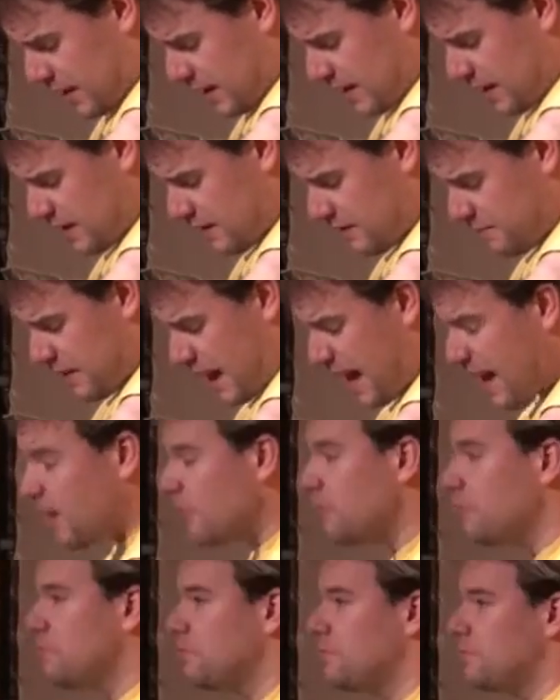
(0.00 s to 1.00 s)

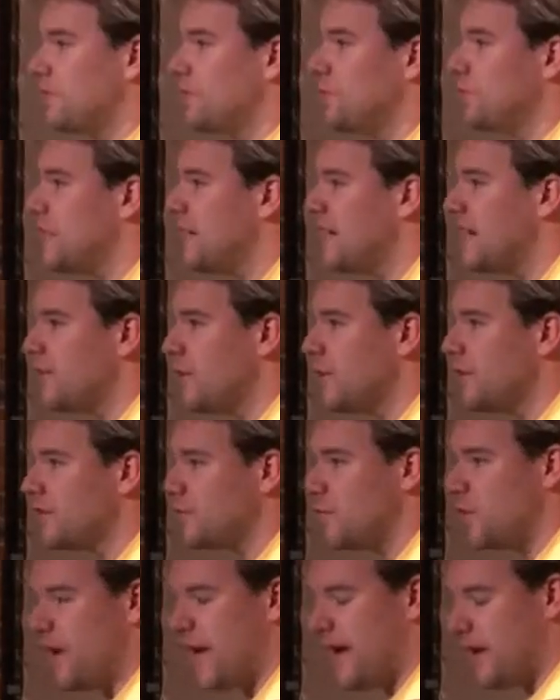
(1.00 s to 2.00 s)
How do we get
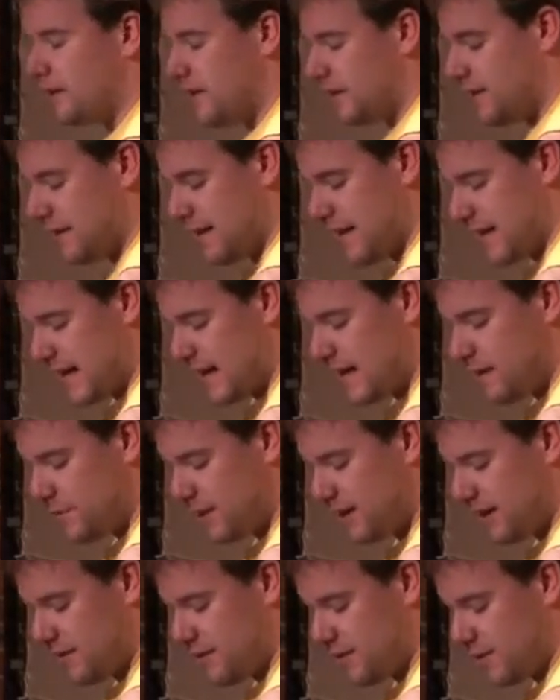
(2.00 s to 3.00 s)
noticed more? How can
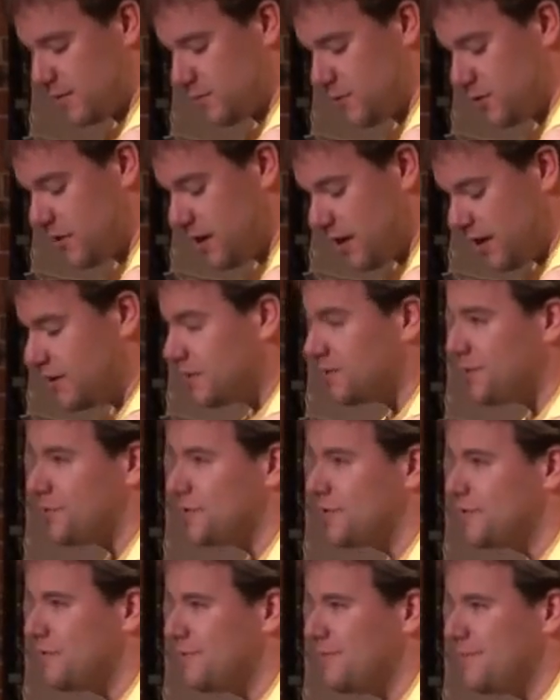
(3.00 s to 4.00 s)
anybody get noticed more?
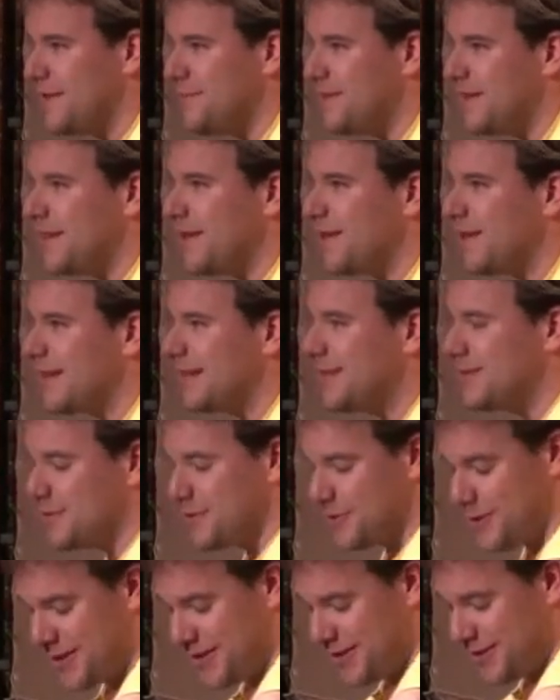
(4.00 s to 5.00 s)
Should we be going
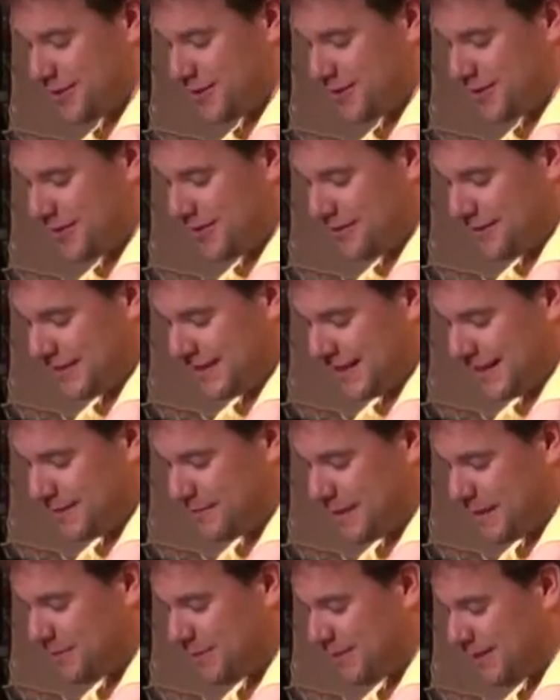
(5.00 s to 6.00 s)
door to door,
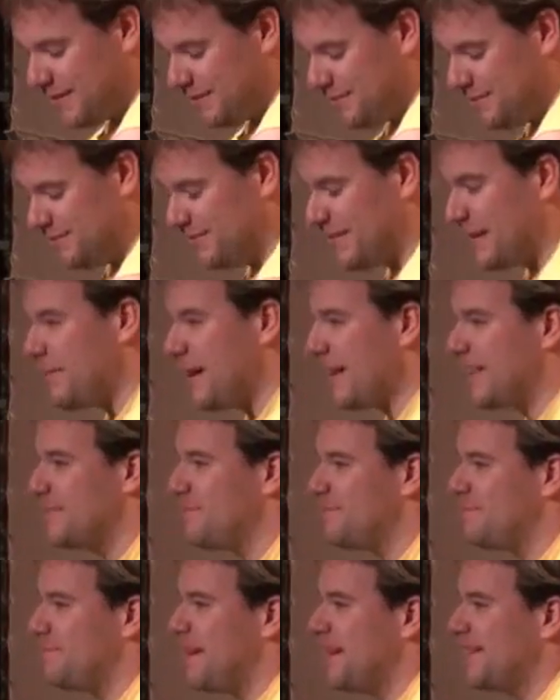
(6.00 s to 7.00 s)
telling people about
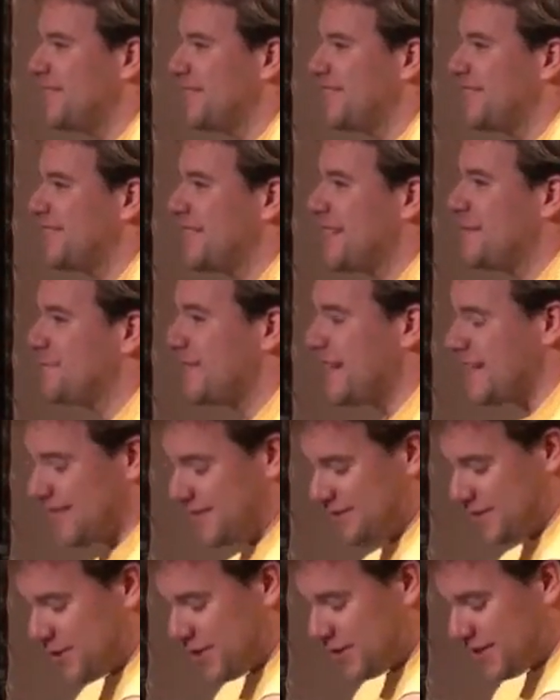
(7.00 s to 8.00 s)
the benefits of
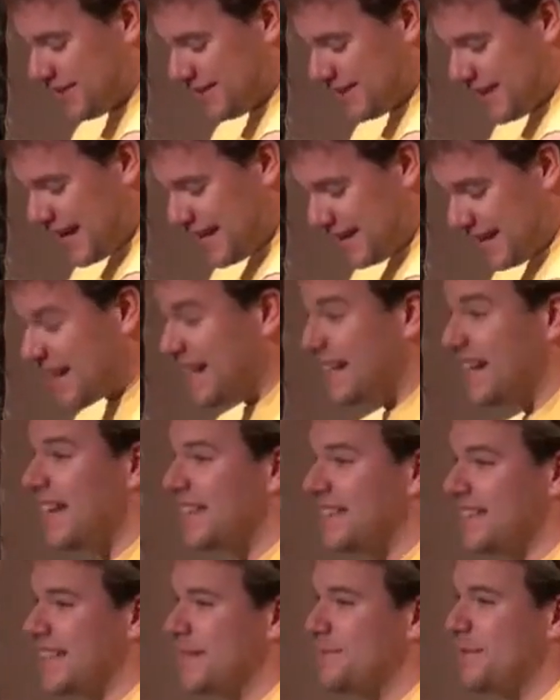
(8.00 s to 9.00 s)
separation of church and state? And
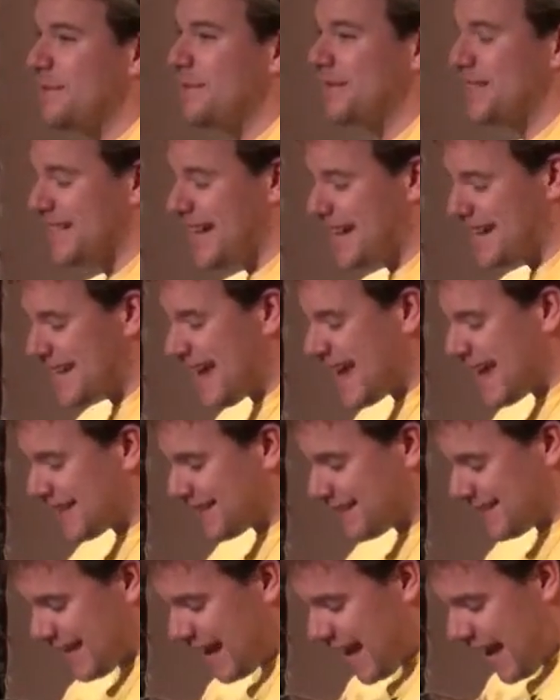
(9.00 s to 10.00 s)
again, some people saying
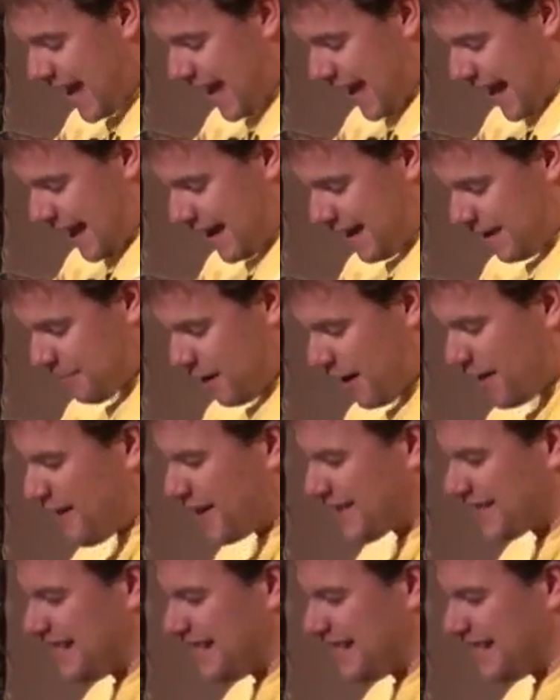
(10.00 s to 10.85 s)
yes. I've